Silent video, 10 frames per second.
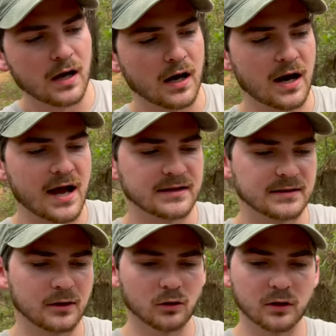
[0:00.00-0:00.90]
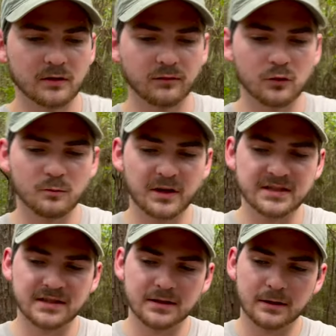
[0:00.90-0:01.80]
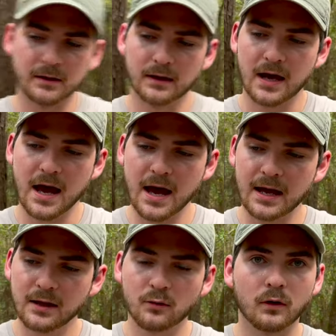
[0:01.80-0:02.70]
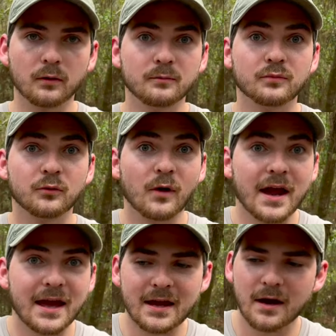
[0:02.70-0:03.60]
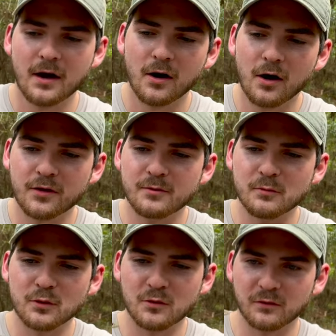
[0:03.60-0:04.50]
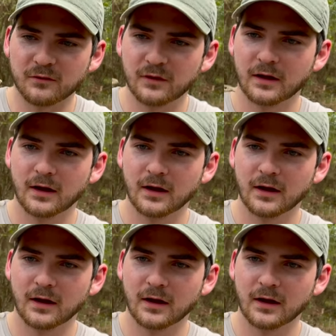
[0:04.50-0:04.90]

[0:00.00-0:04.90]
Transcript: uh, as they're looking for new places to hide or prey on the move.